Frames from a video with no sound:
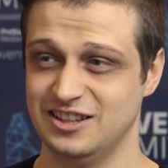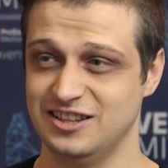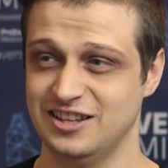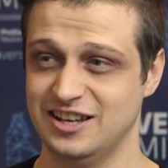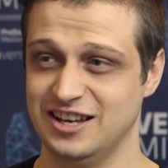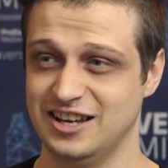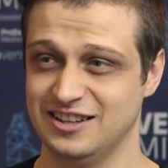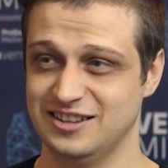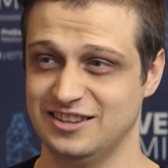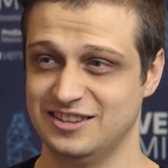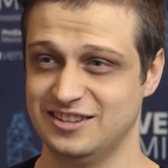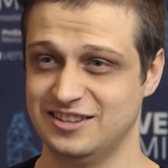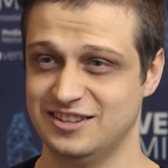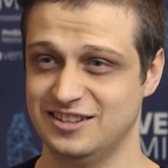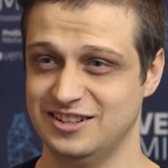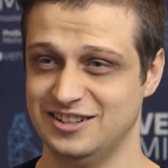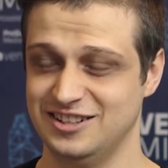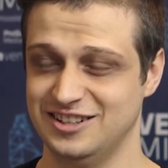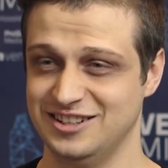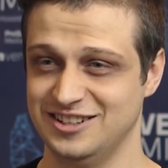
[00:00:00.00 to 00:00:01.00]
that
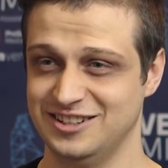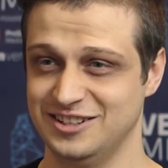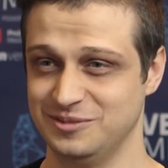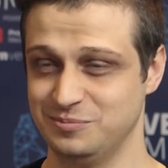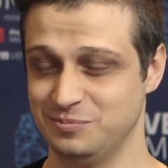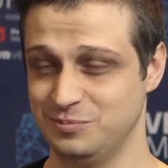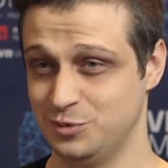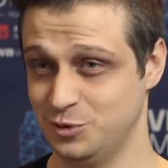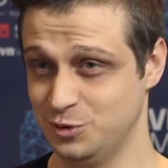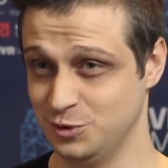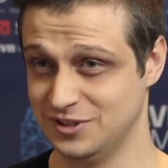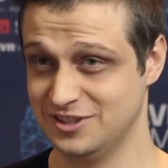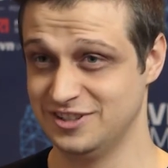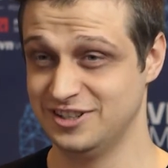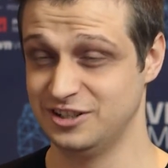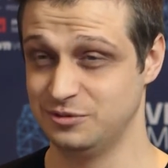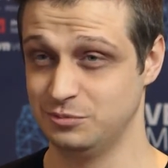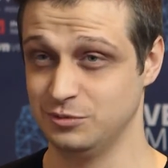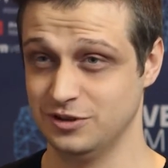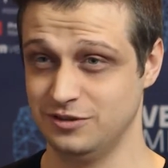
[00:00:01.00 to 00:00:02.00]
uh, boost
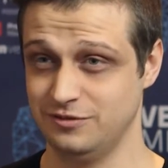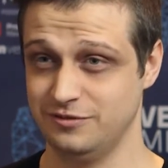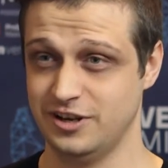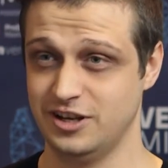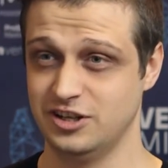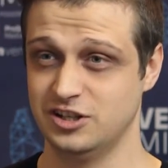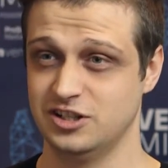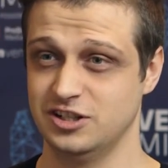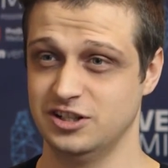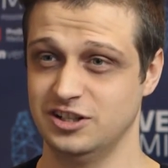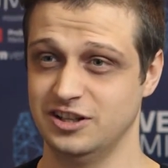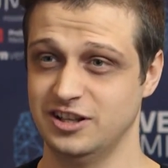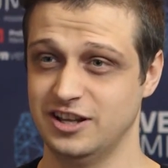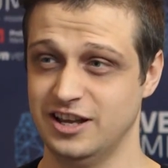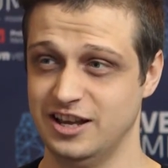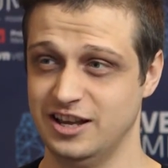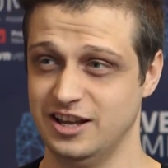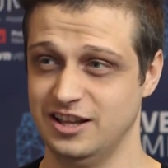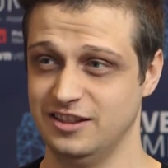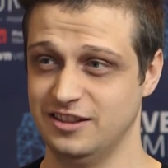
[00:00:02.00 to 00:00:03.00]
their motivation
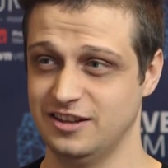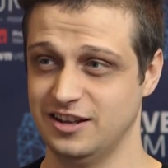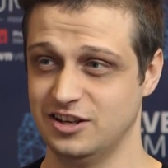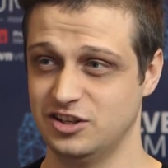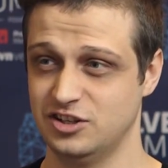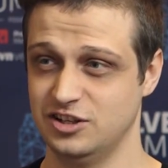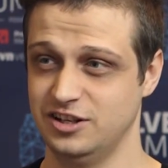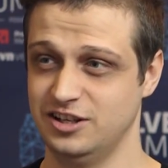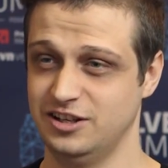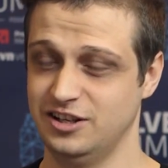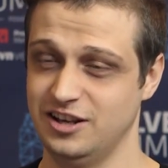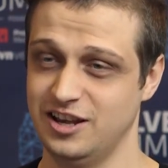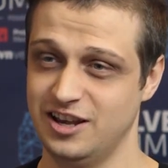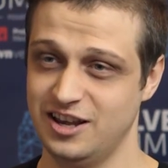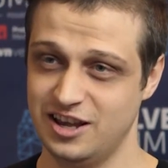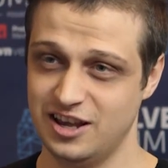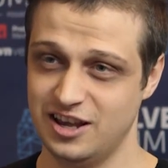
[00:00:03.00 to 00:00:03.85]
and actually